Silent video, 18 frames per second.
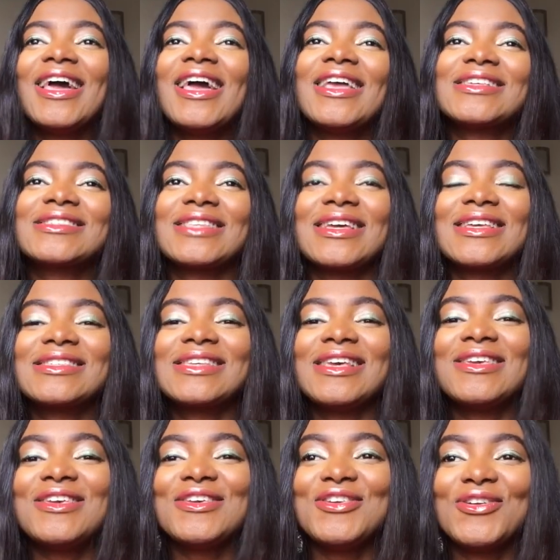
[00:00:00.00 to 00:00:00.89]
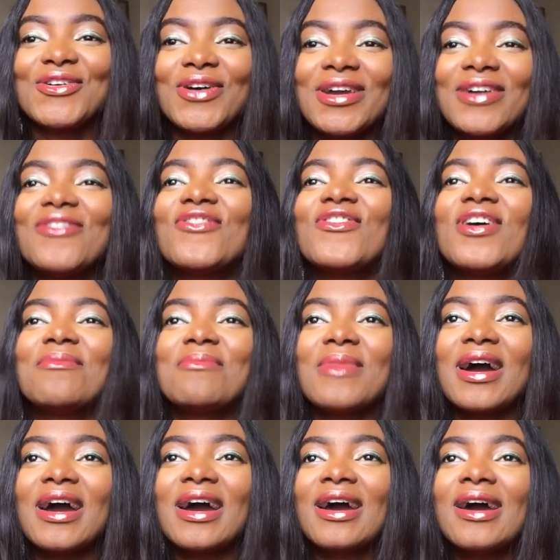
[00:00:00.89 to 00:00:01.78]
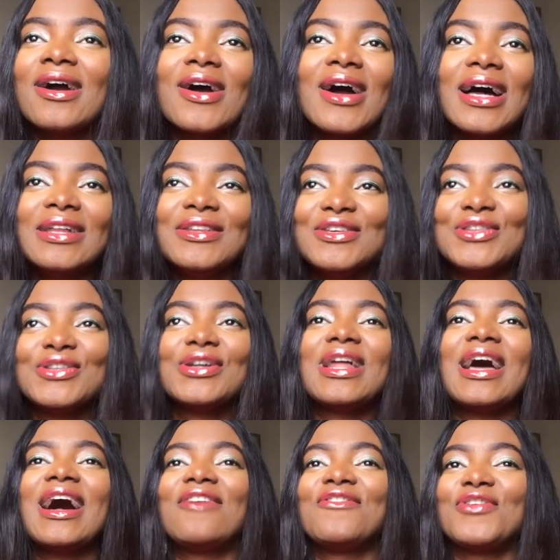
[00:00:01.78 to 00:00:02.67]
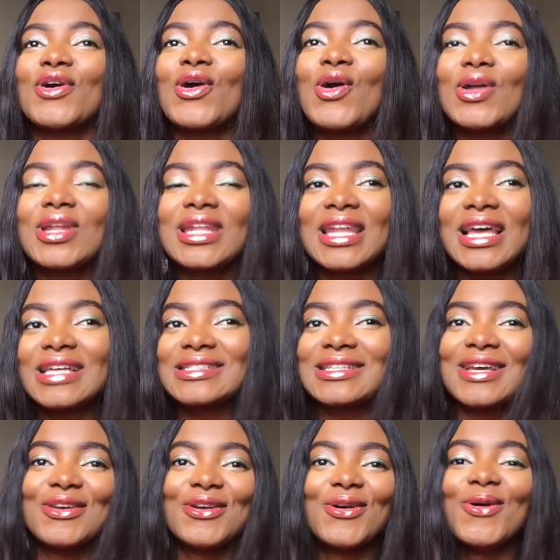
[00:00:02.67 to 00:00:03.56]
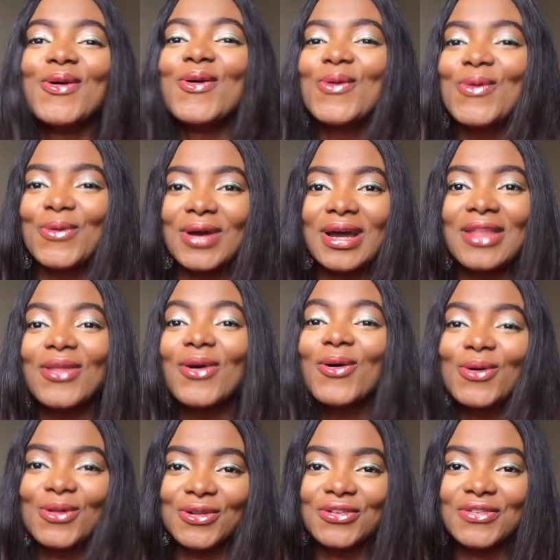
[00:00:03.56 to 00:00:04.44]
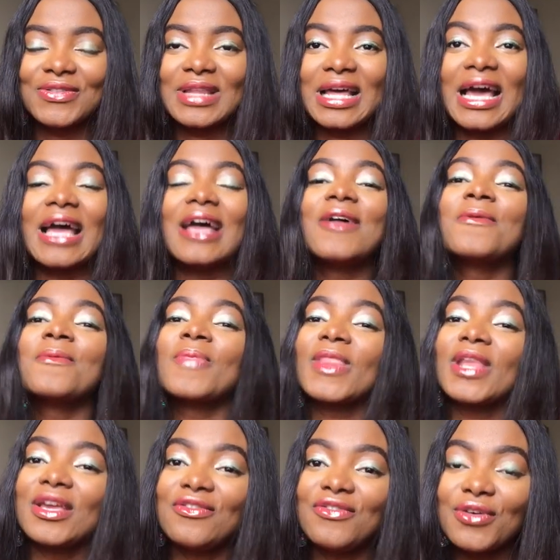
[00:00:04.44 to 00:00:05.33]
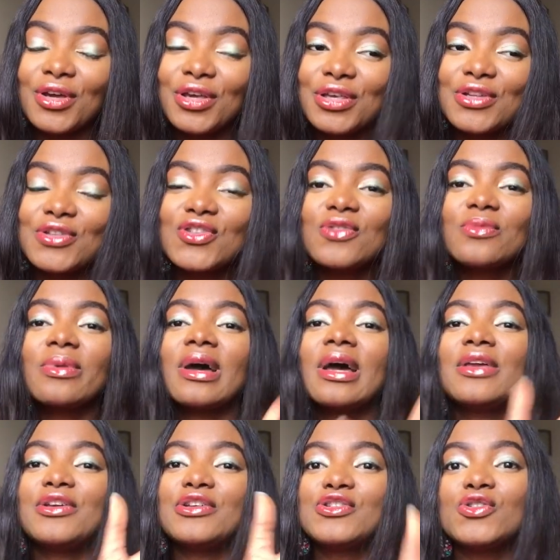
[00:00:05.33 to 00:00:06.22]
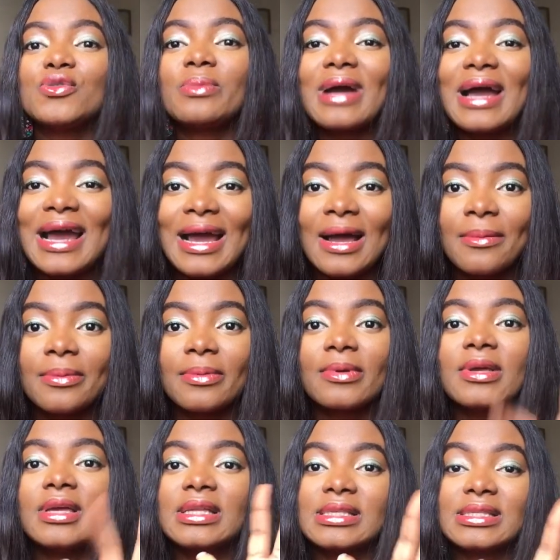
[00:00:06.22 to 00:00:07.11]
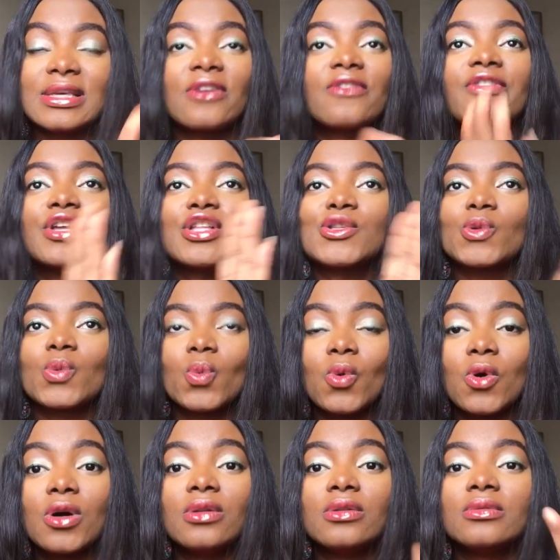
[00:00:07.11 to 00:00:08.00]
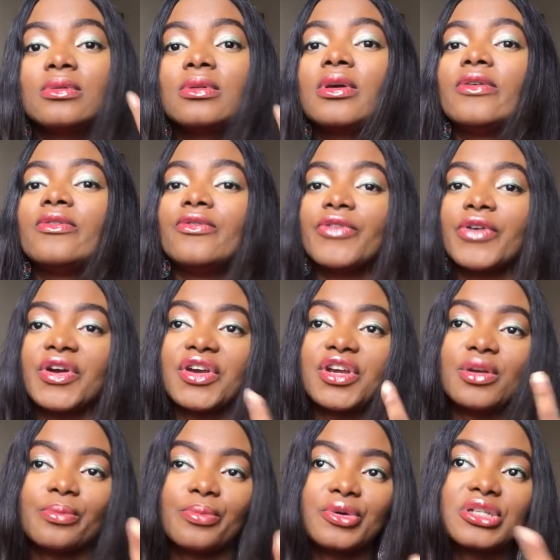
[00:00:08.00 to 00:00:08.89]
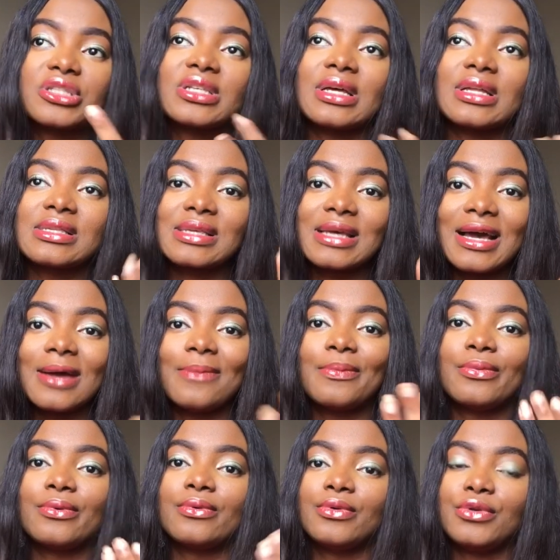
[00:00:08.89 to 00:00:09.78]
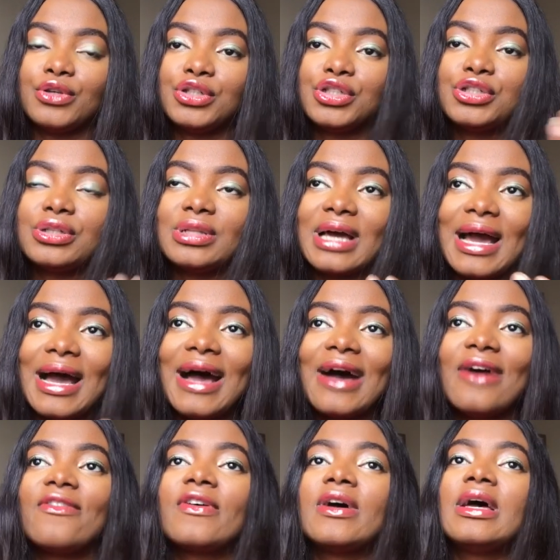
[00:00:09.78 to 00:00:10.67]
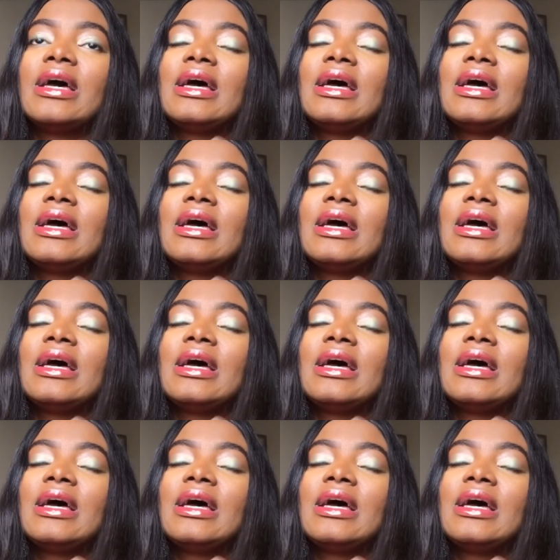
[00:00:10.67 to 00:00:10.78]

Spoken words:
It's like saying you're a farmer and you don't have your cutlass and your hoe and all of that. If you're a YouTuber, YouTube app itself, it's one very important app you should have.